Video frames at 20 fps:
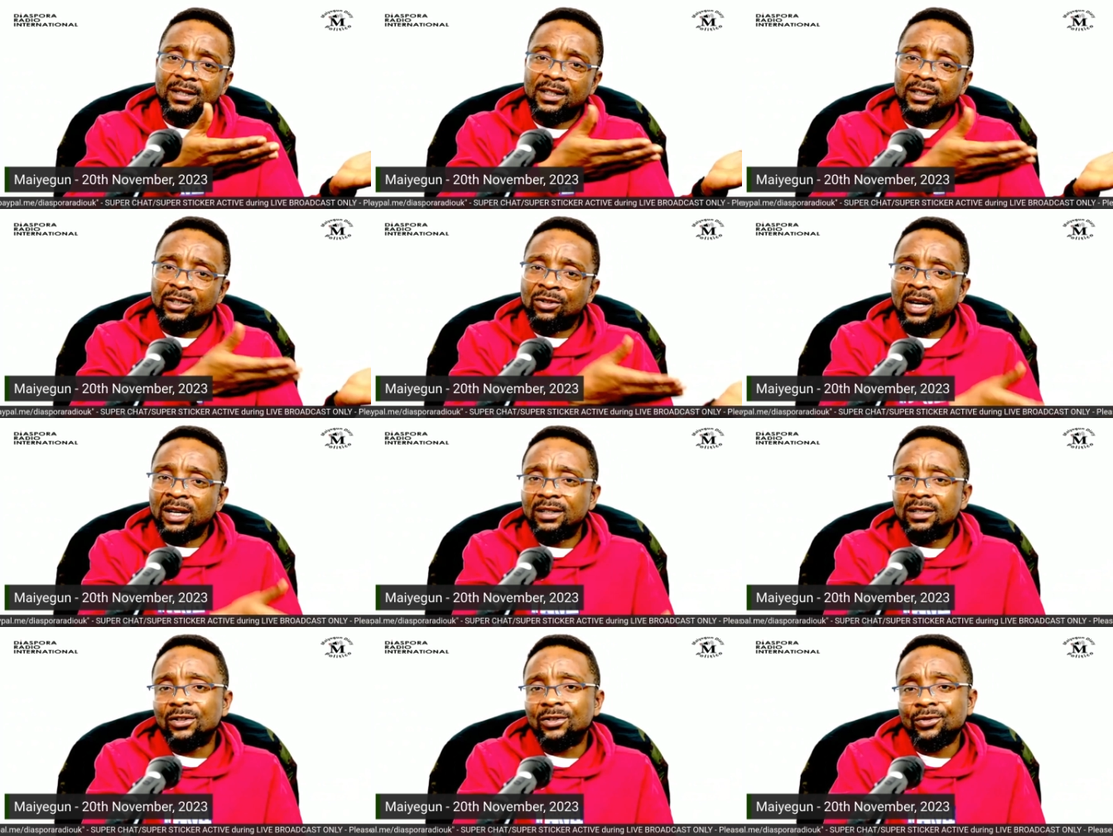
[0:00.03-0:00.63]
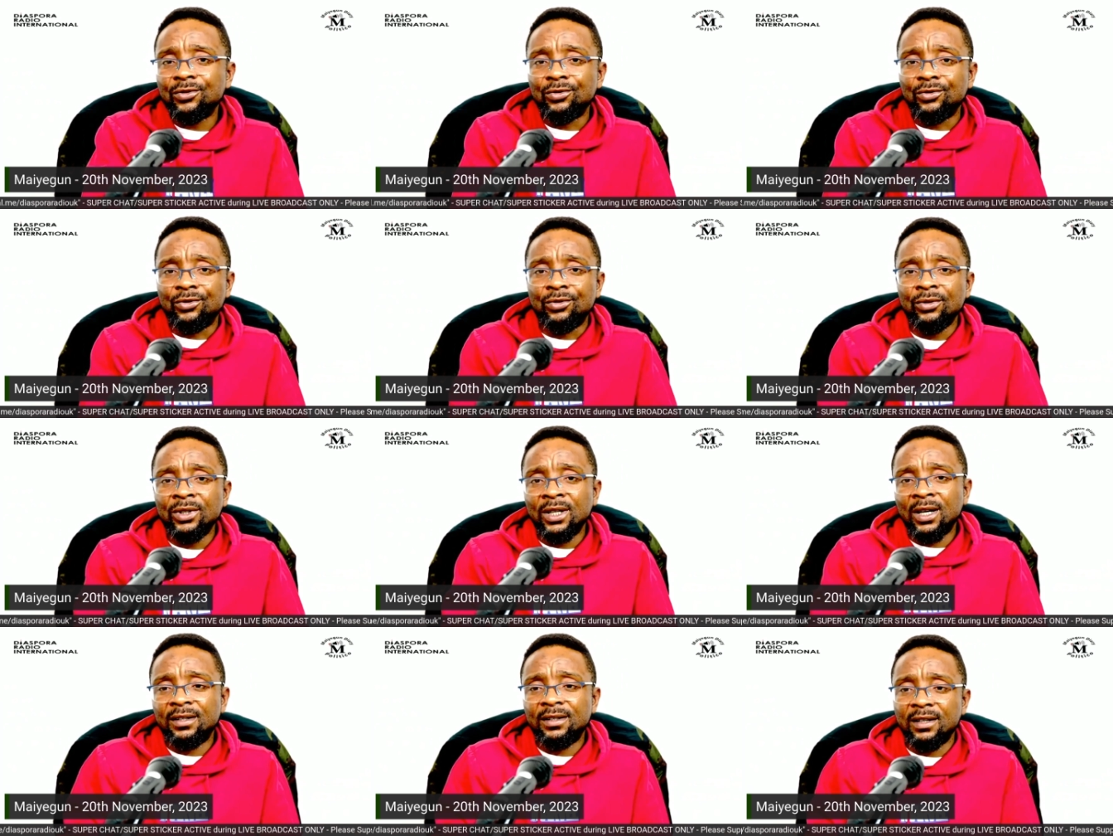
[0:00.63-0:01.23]
joined the school 2
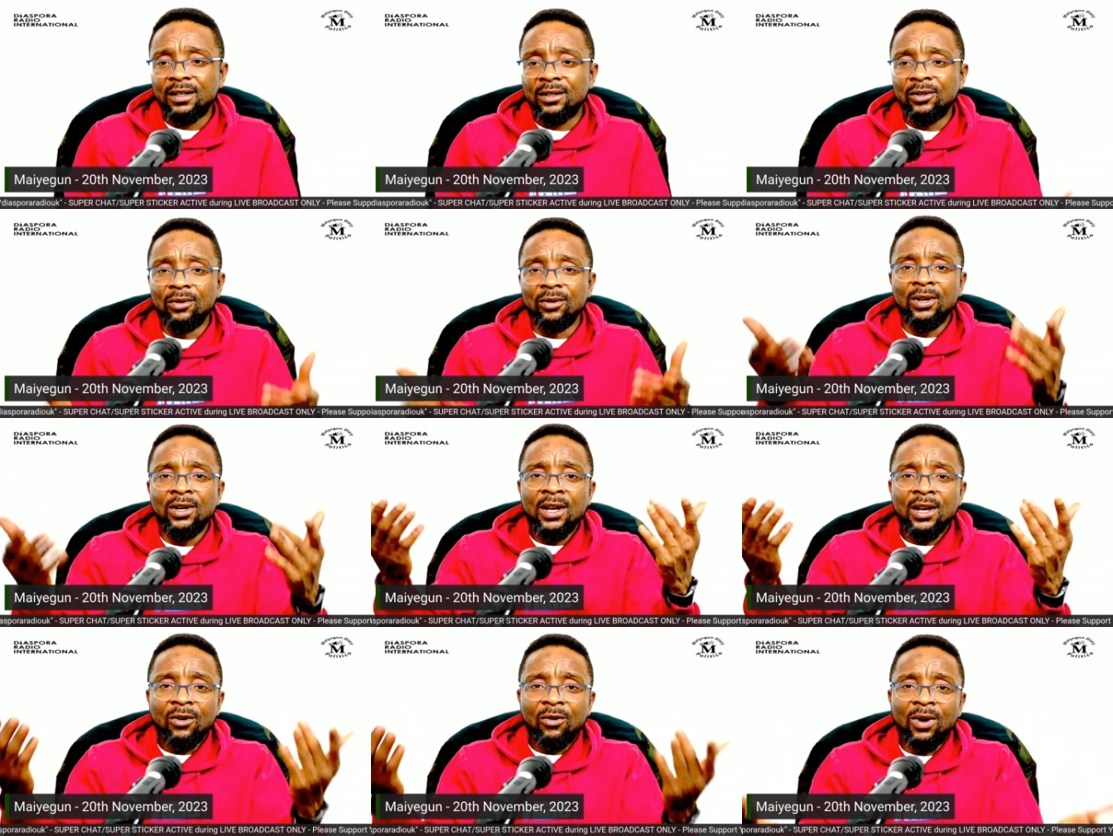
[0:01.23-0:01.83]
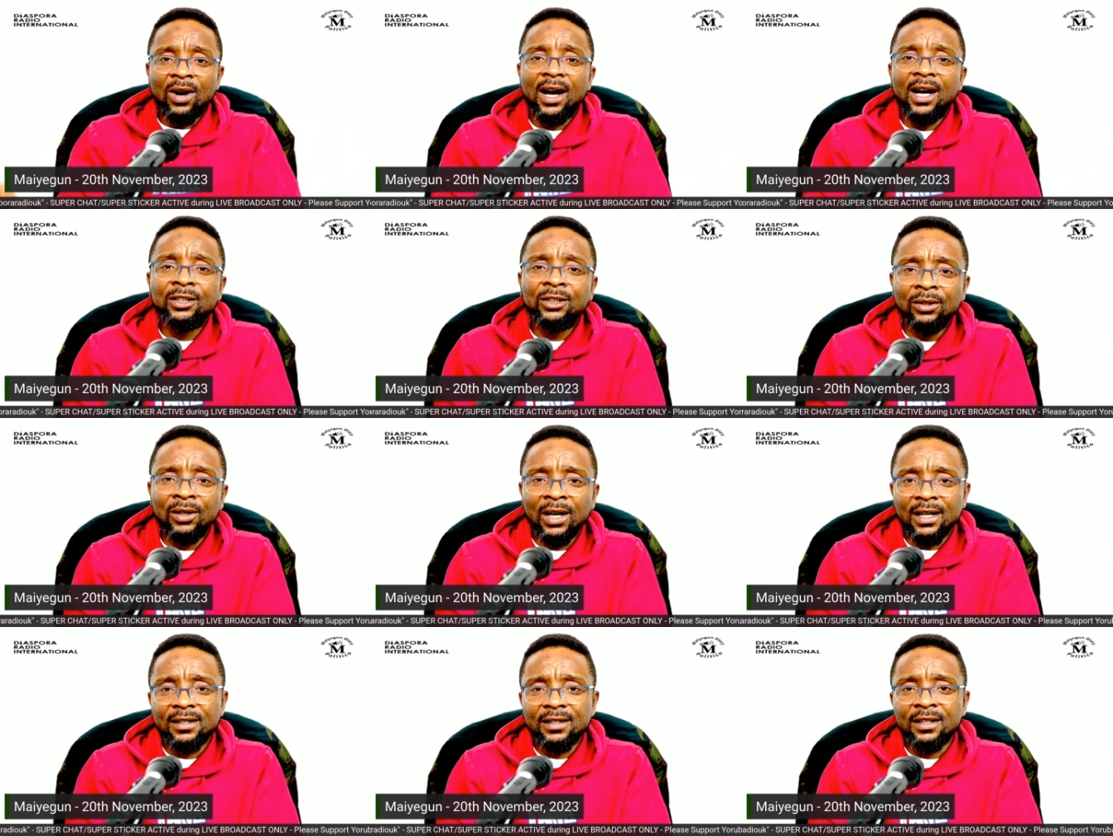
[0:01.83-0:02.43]
years ago. Why are you
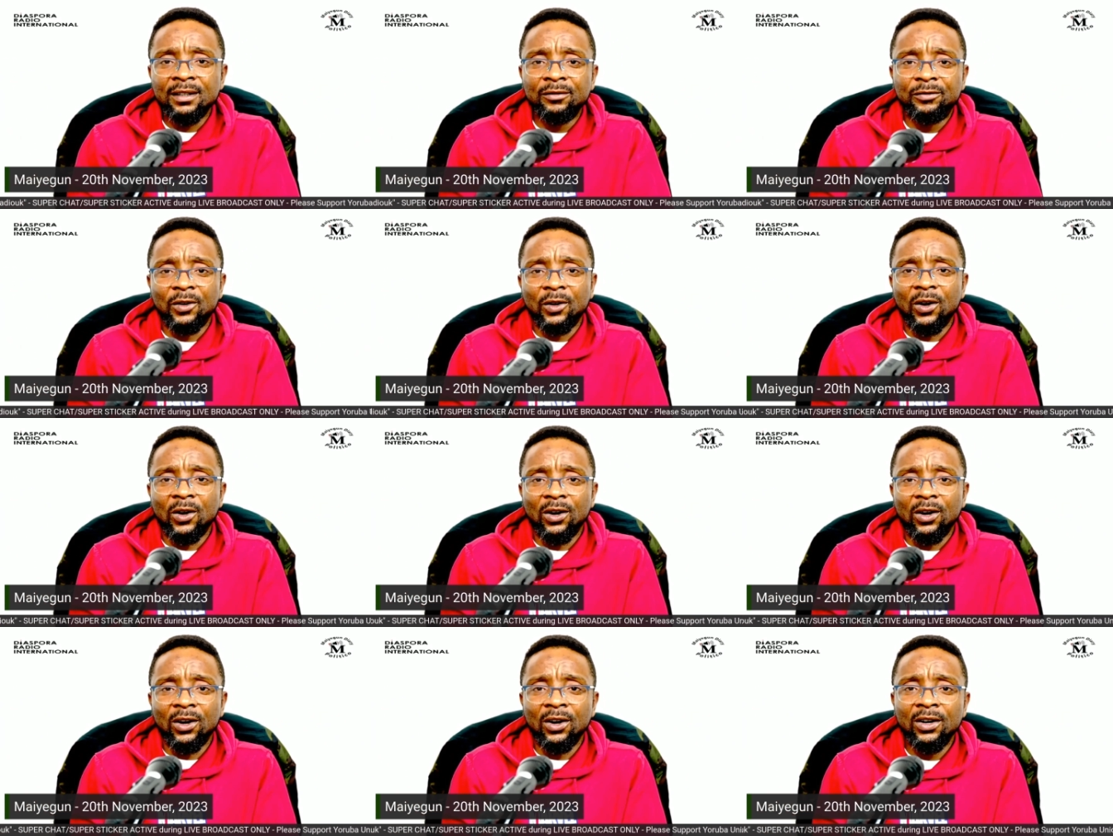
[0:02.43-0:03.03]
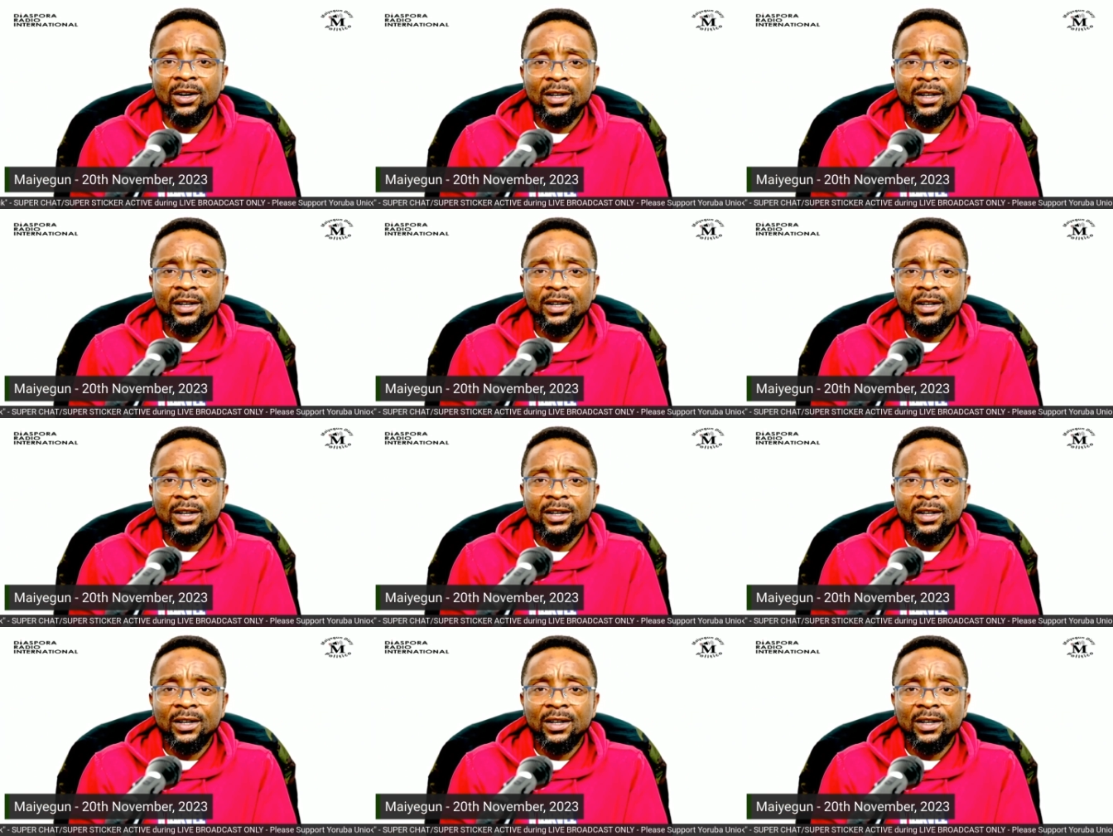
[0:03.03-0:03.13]
asking for,